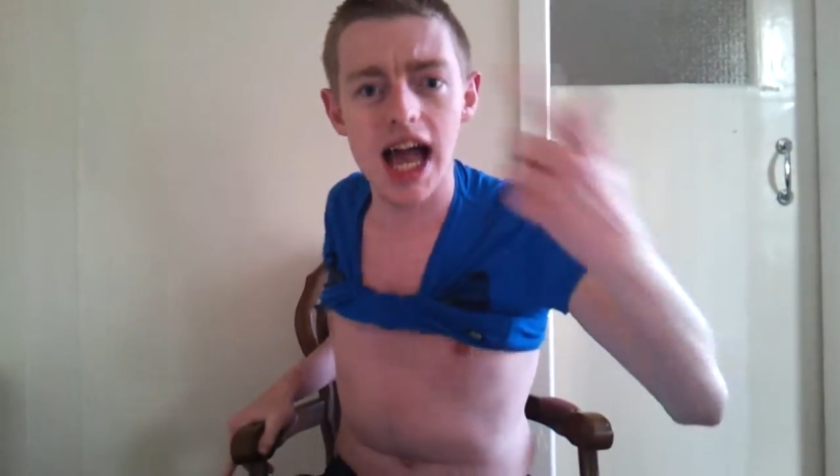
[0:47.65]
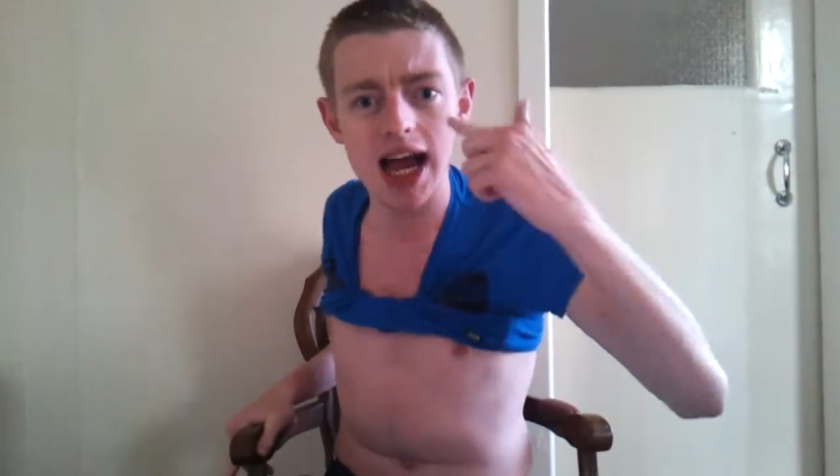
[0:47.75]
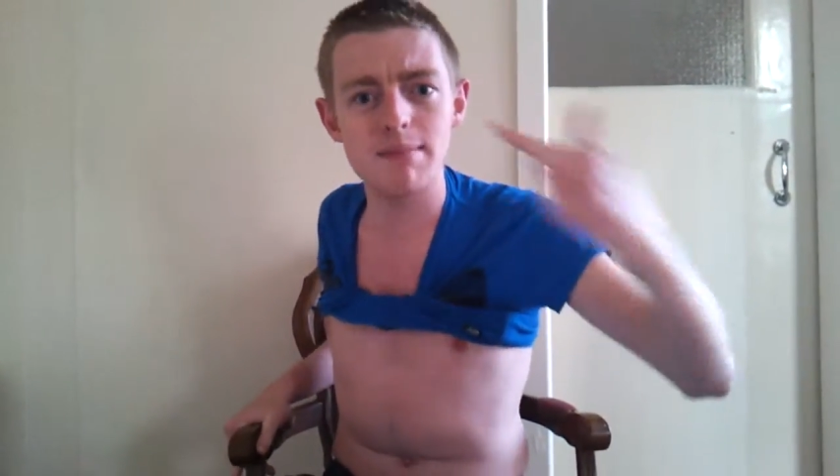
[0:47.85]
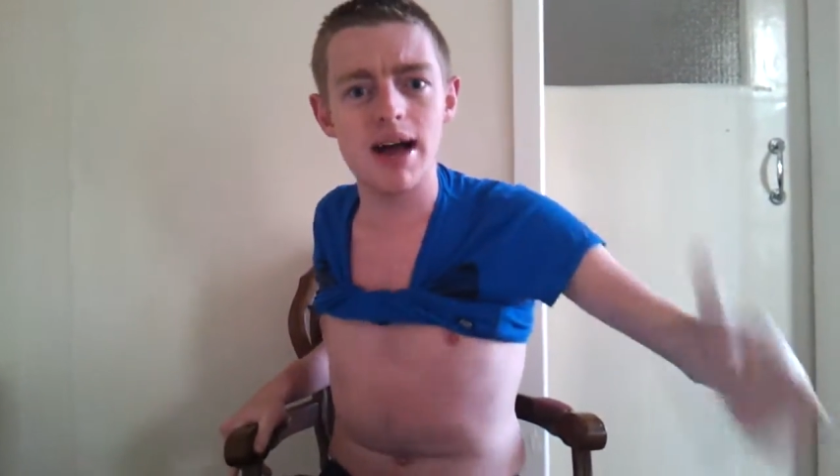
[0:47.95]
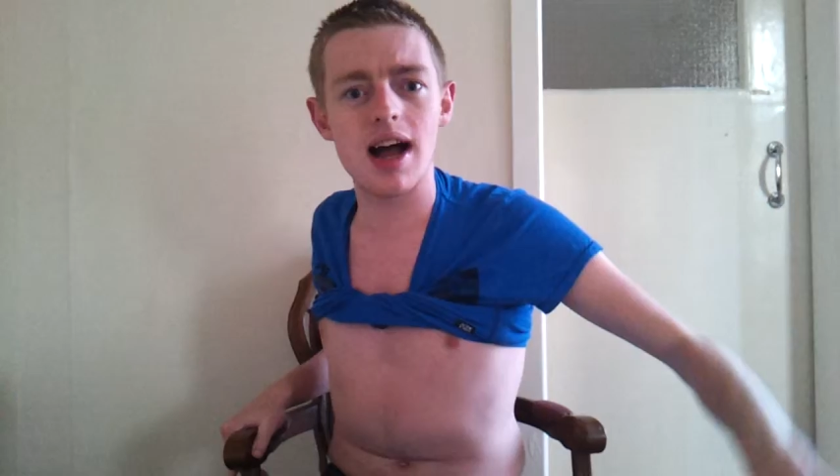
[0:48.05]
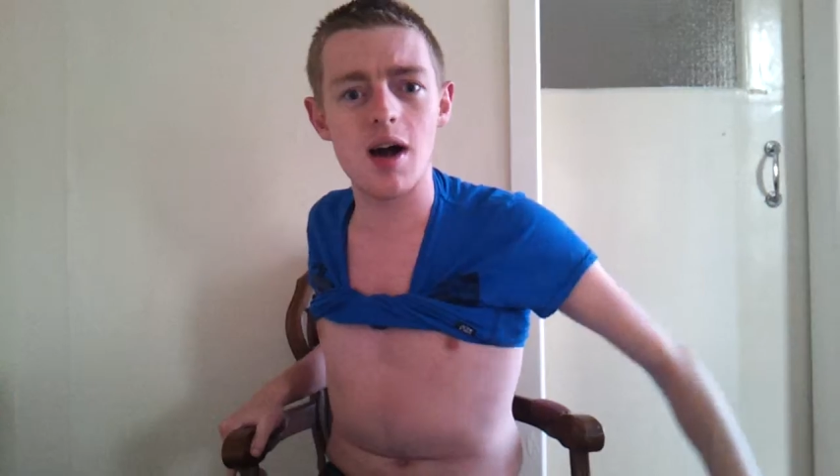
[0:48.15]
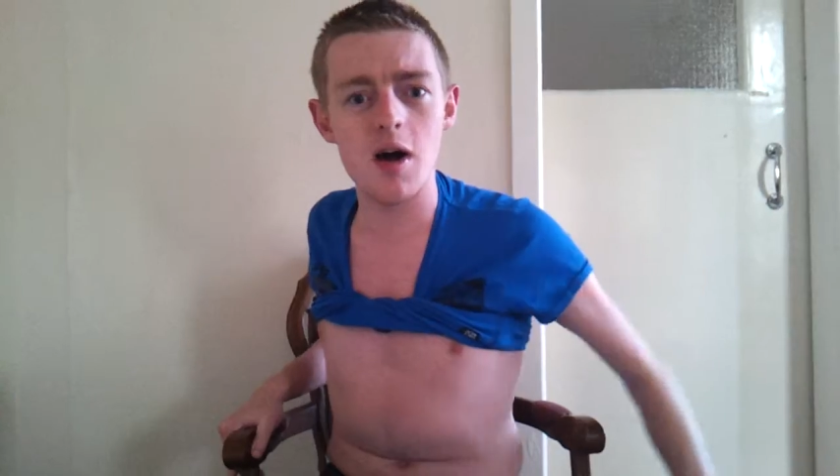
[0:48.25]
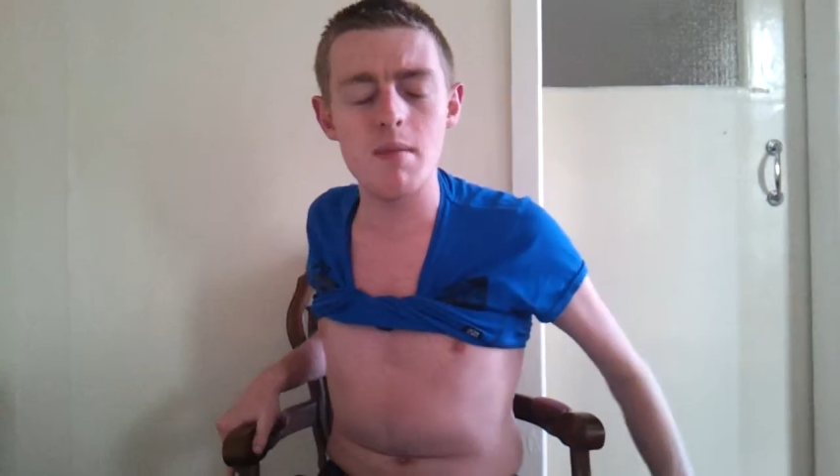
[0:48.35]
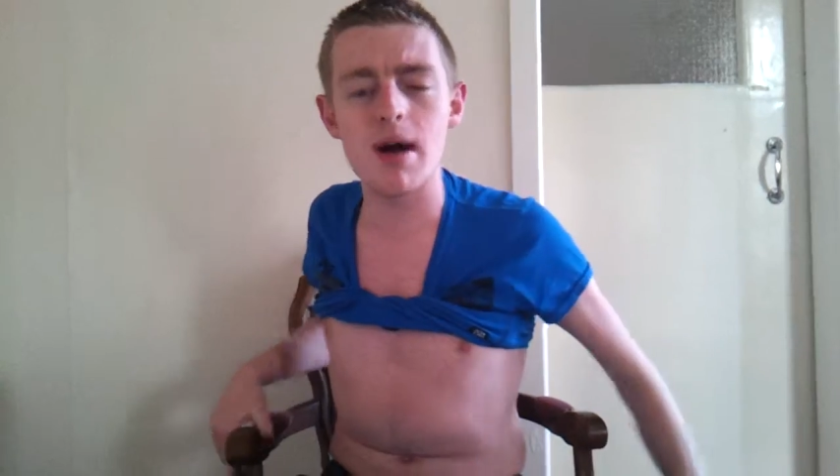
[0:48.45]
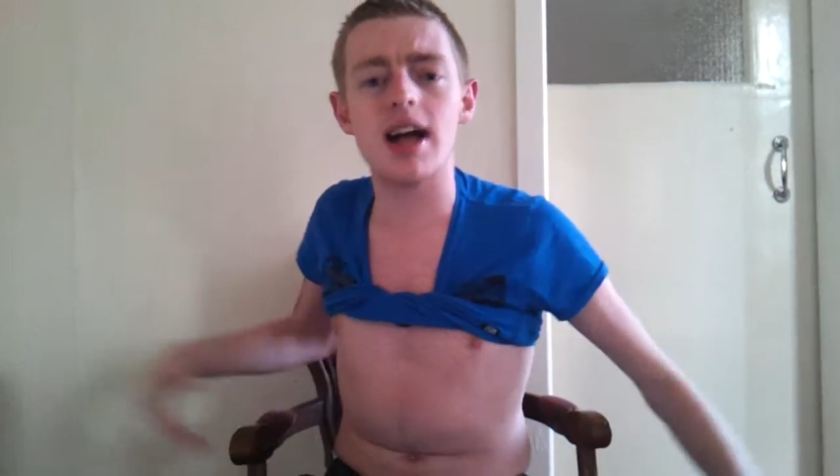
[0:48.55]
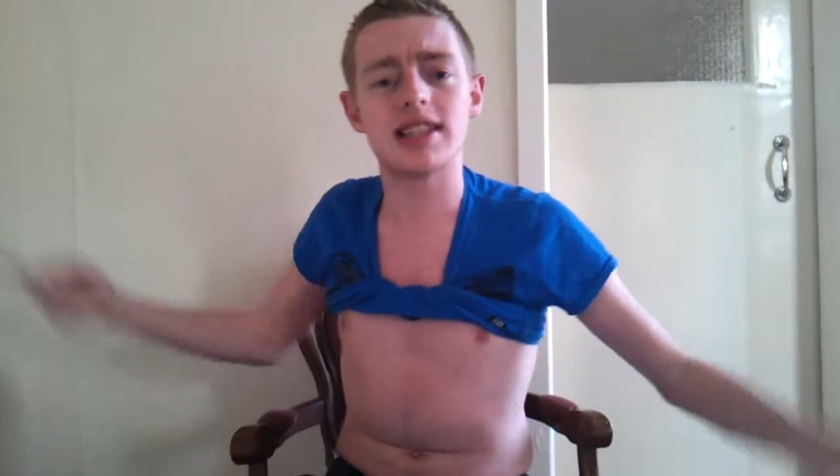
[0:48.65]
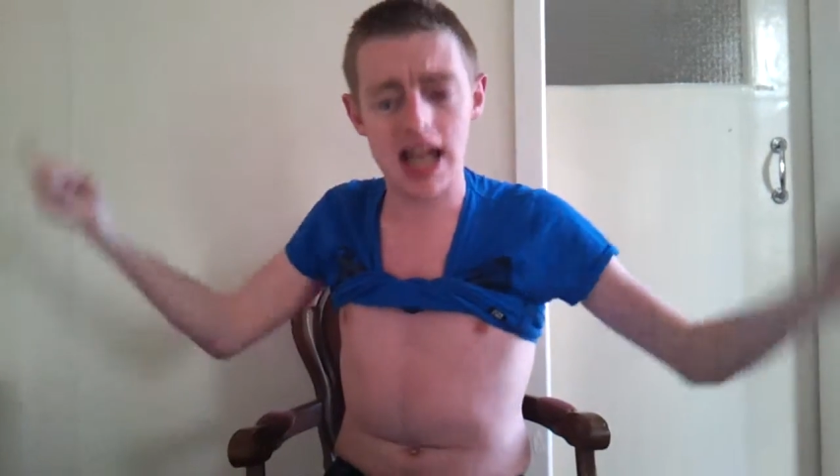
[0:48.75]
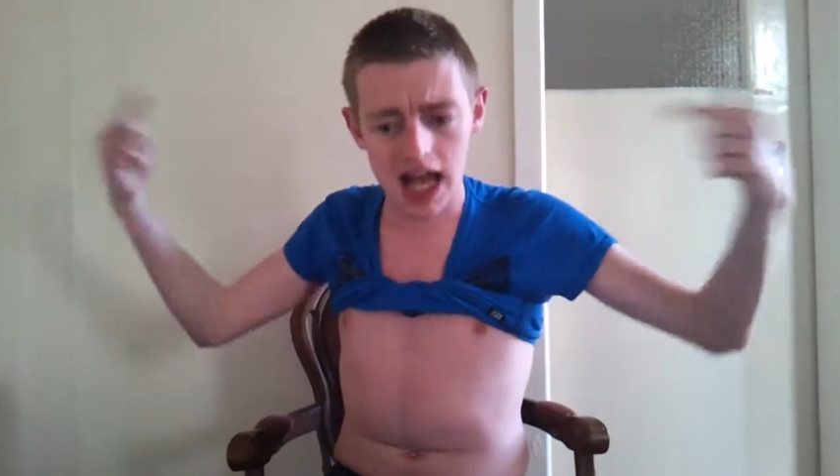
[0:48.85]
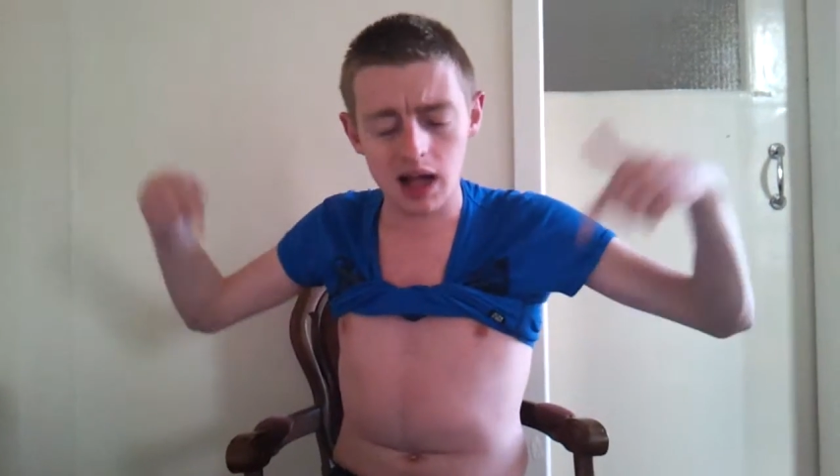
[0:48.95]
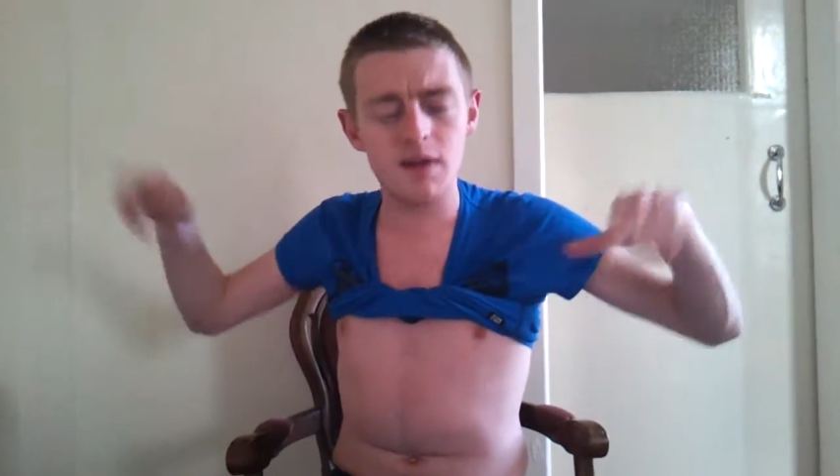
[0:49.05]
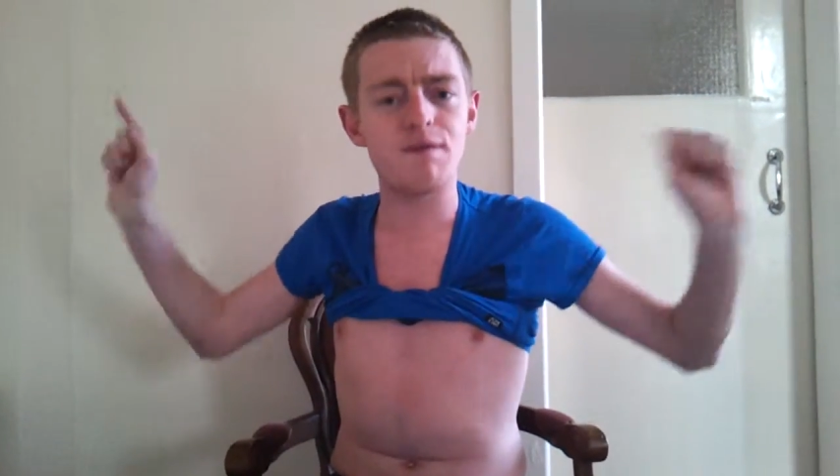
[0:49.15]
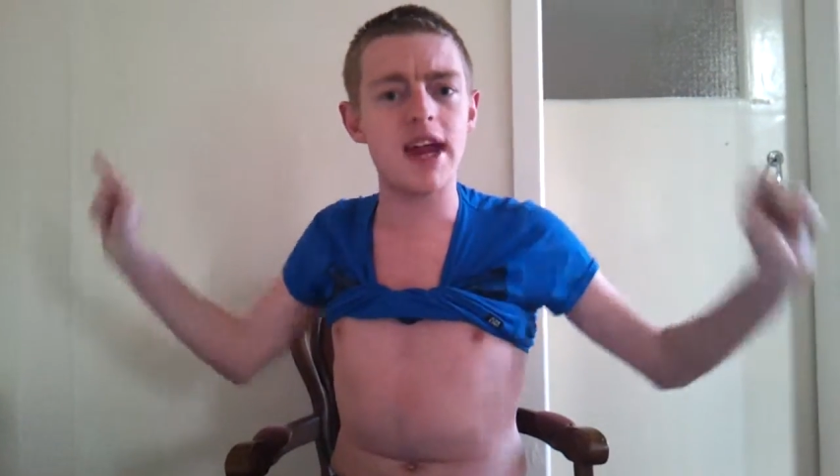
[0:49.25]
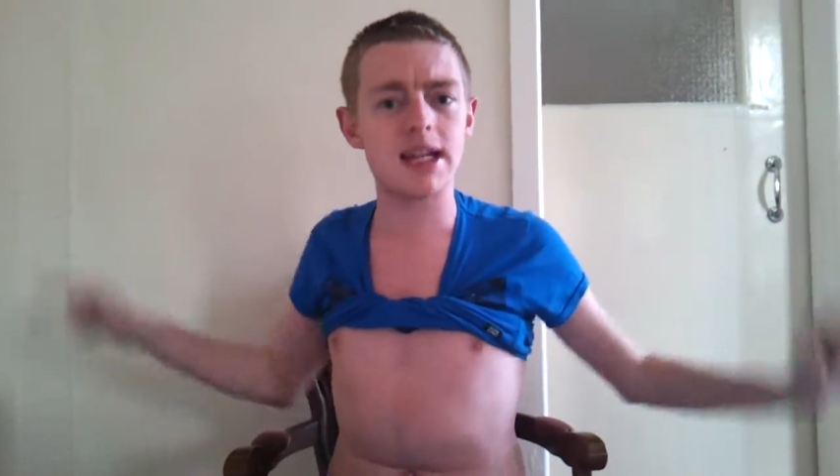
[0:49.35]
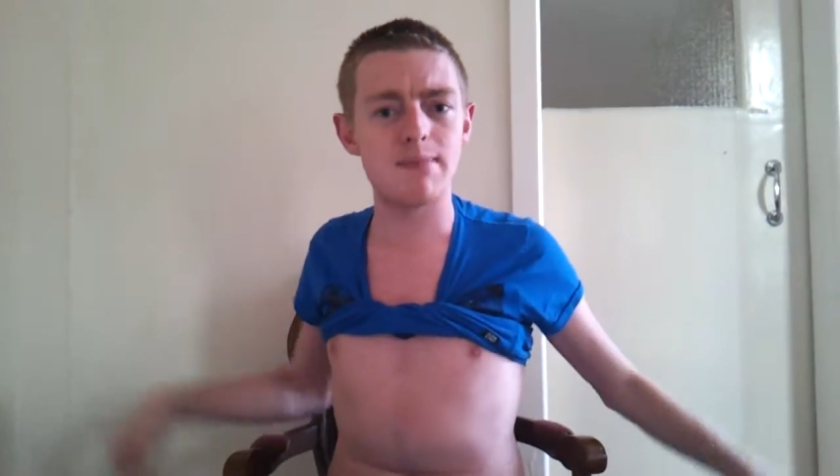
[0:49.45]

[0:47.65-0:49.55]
I'm my own boss. I'll evict